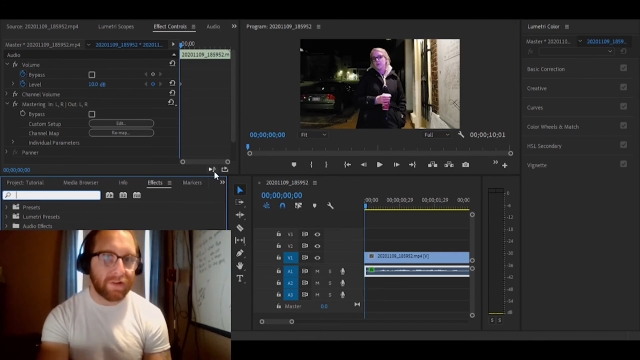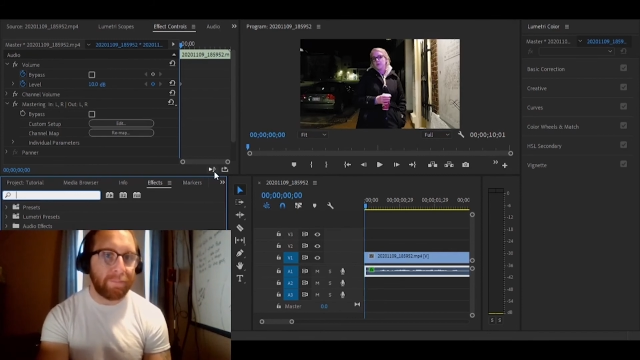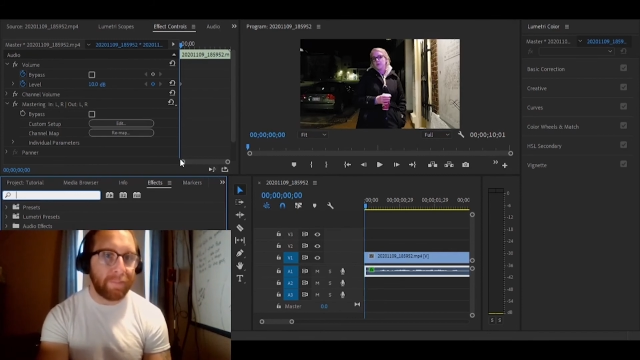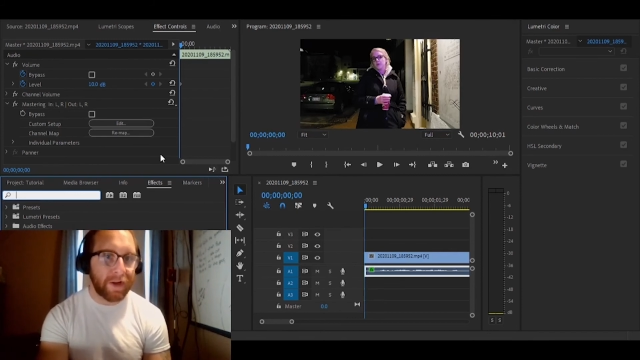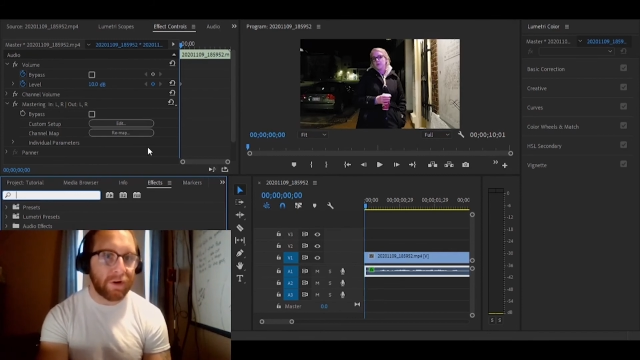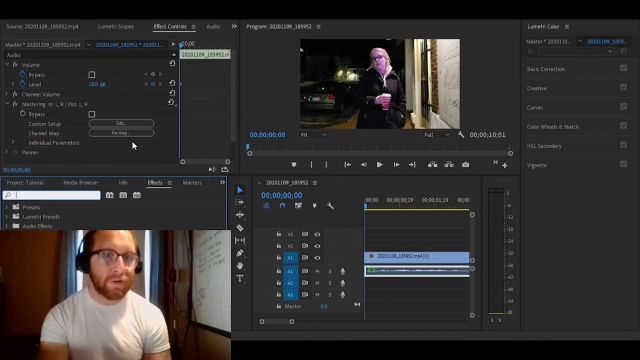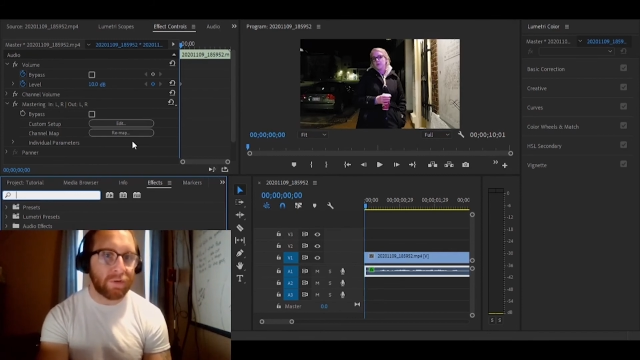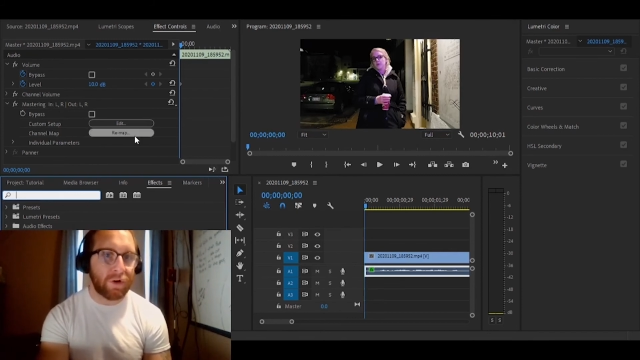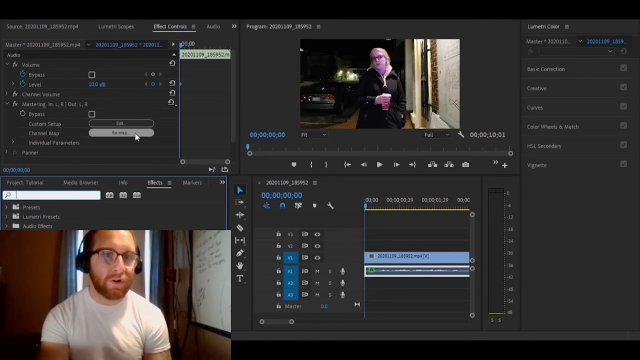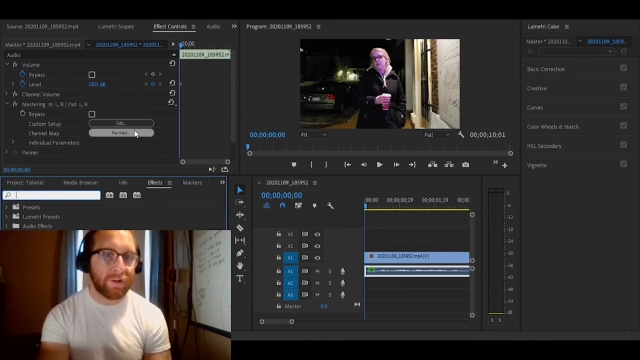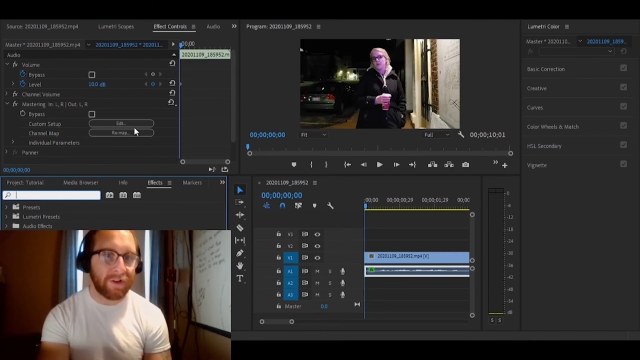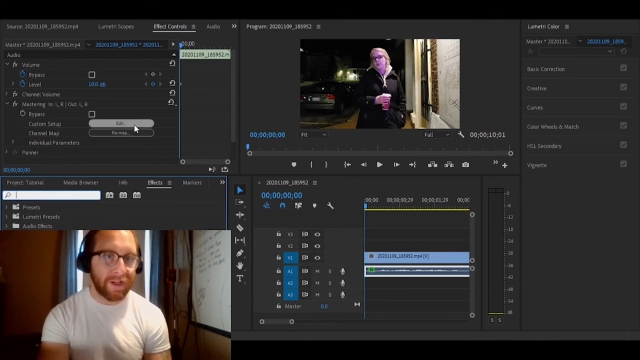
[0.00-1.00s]
better
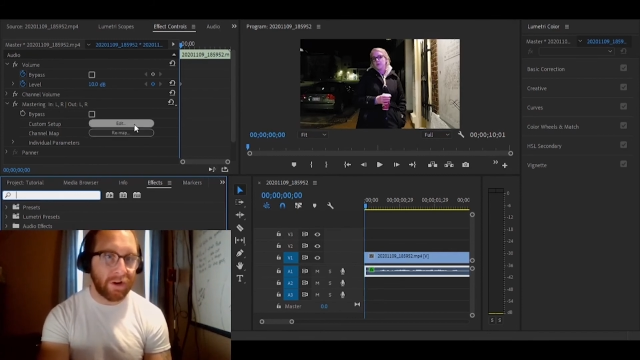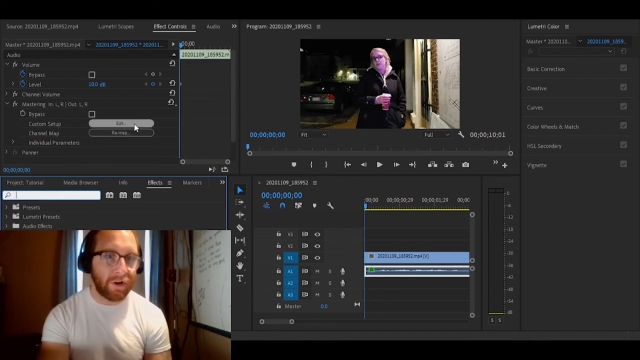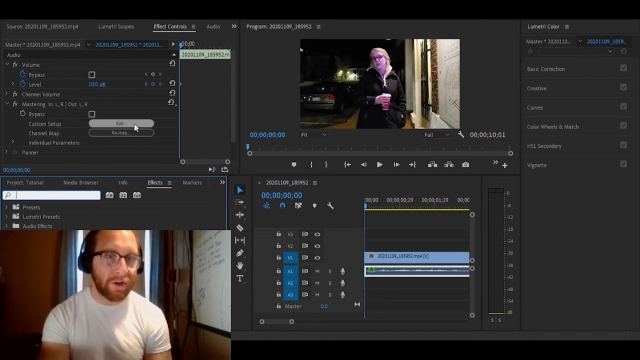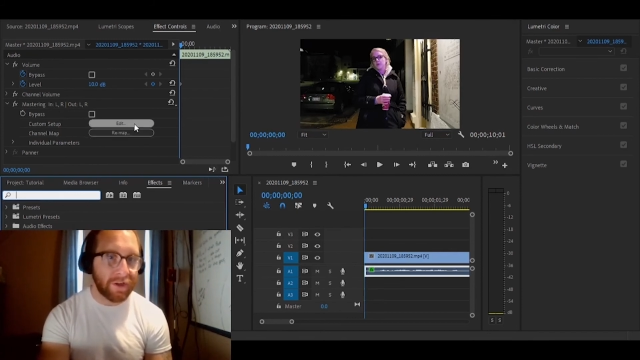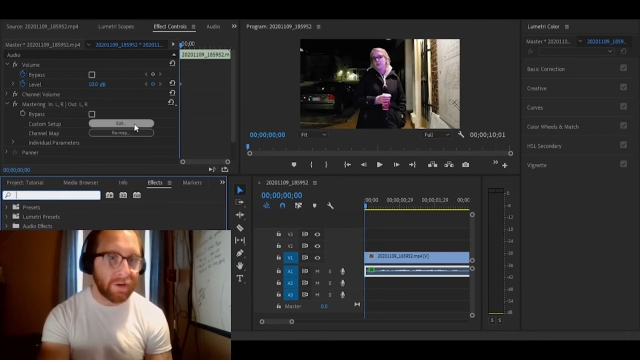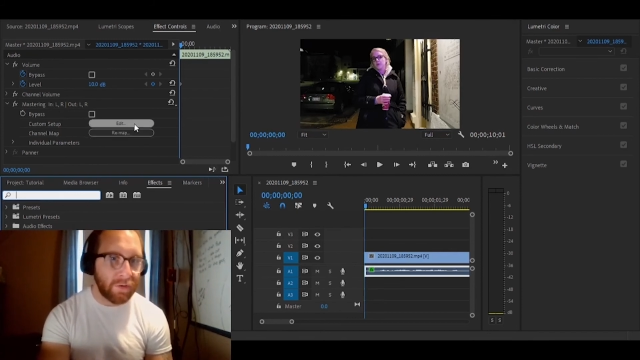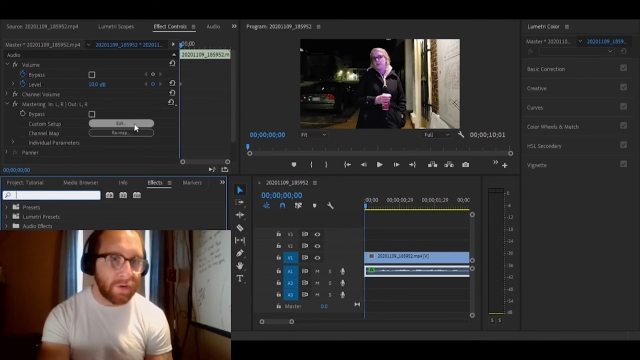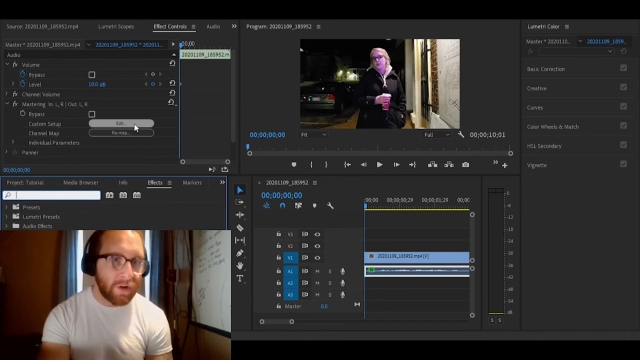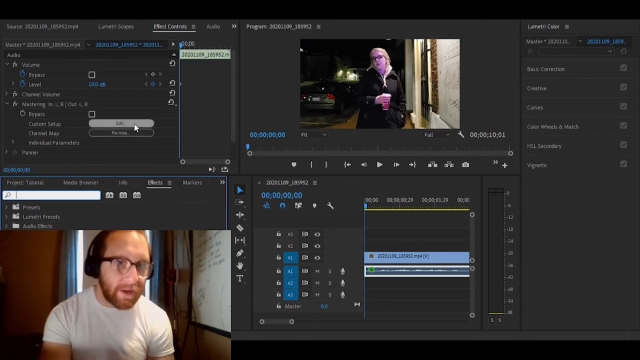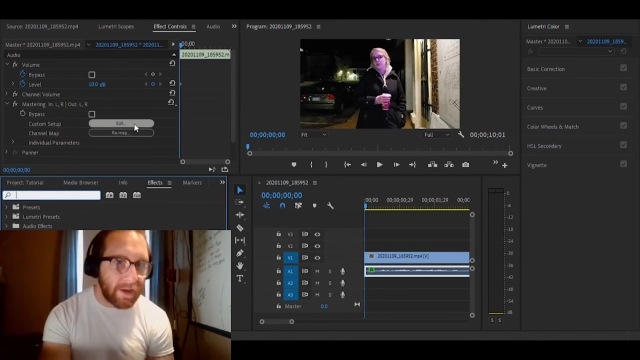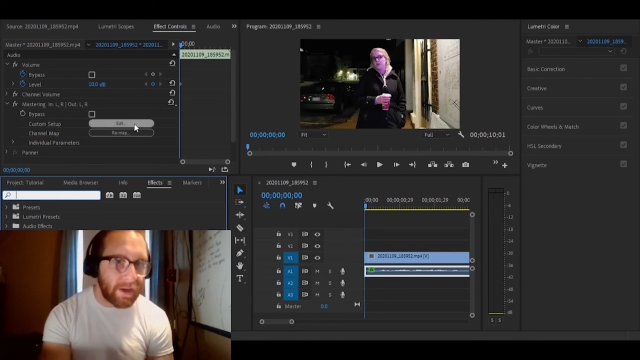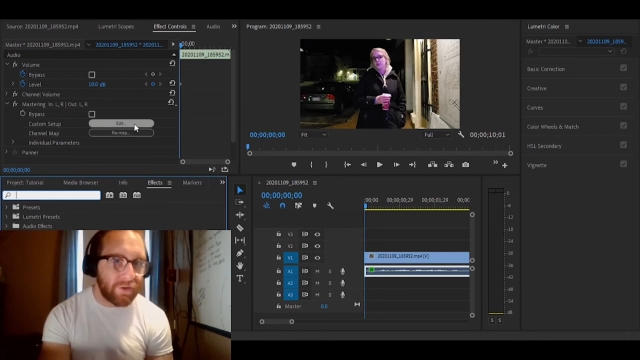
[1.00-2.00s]
quality audio,
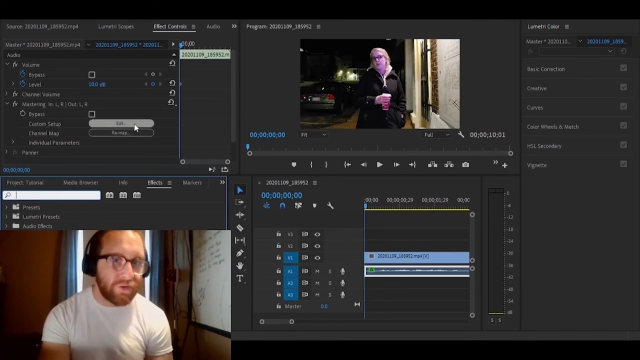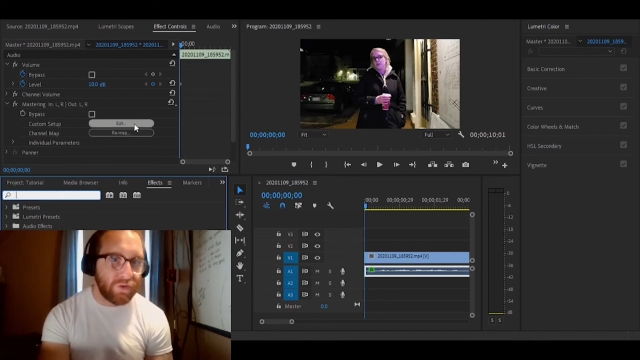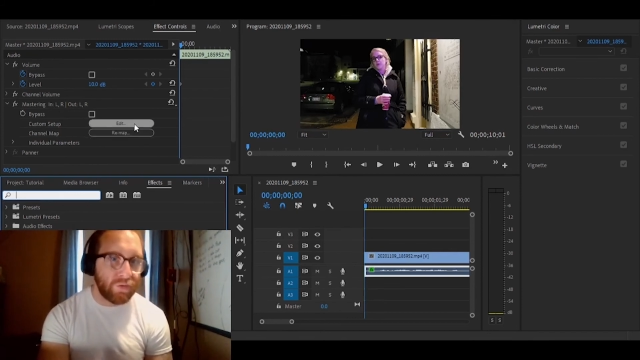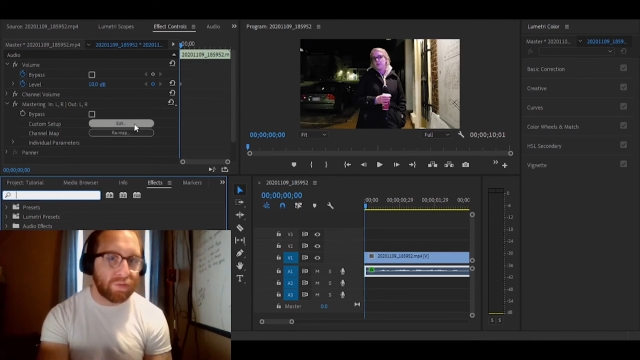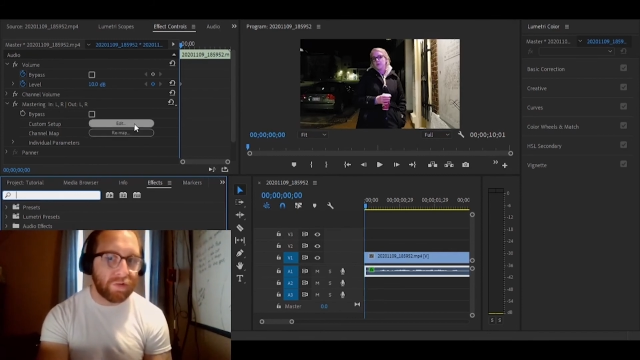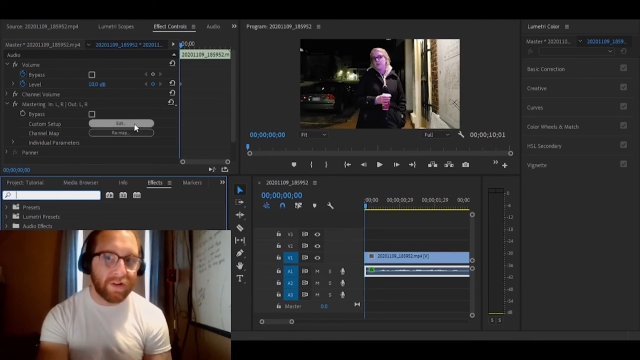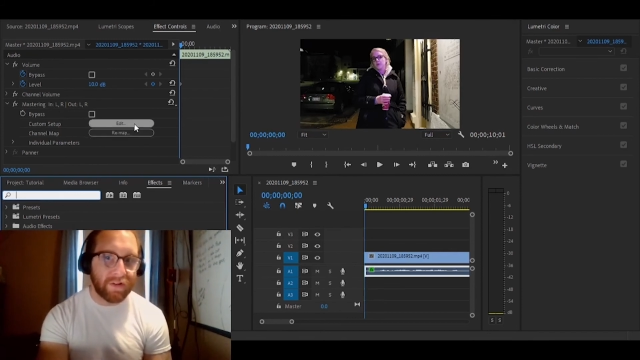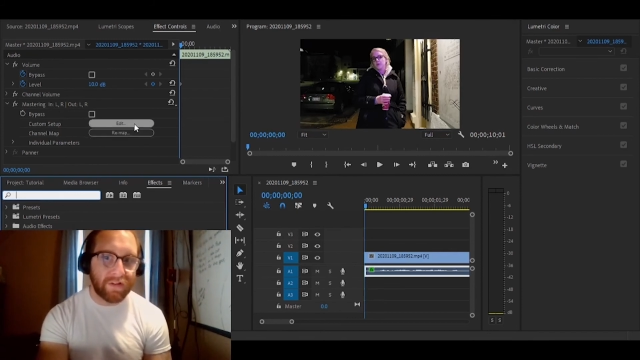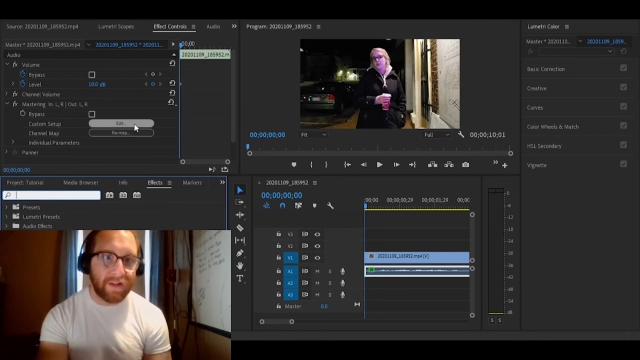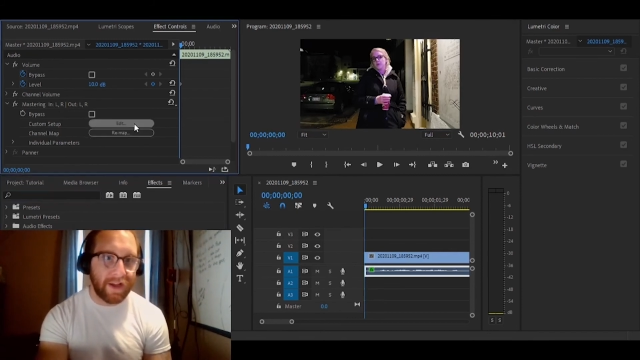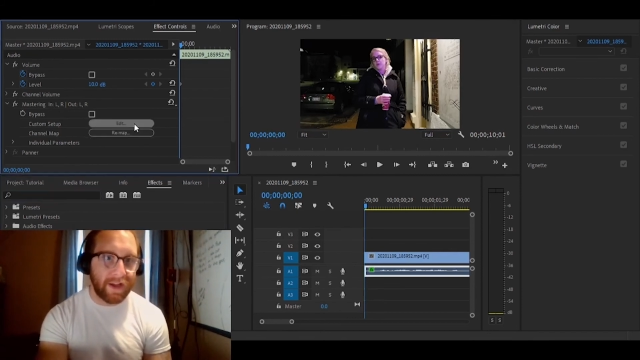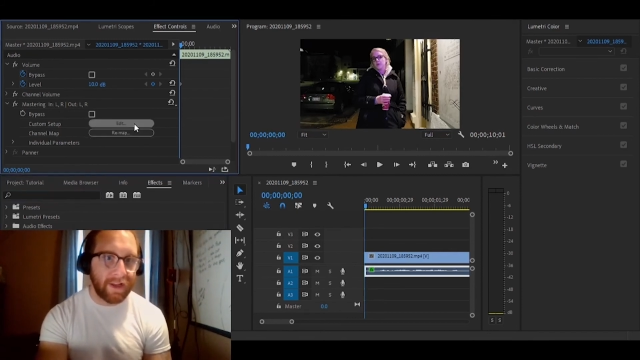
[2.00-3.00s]
and you press
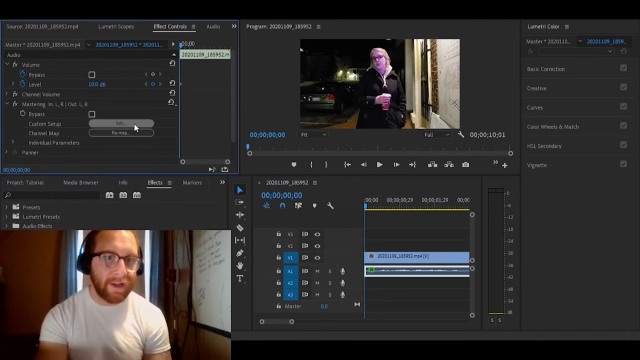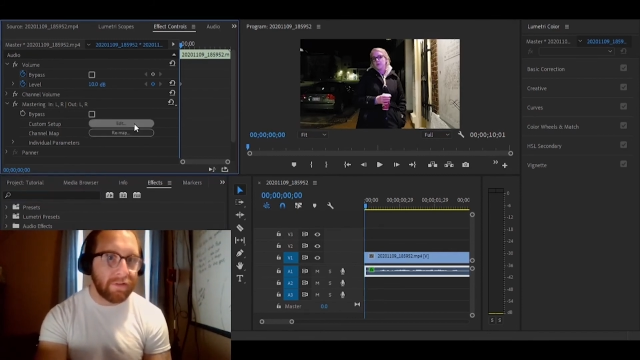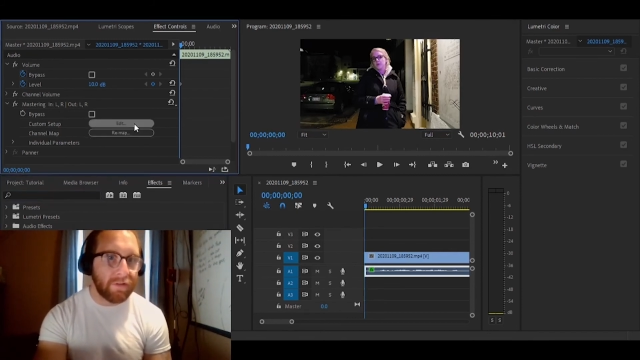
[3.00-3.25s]
edit.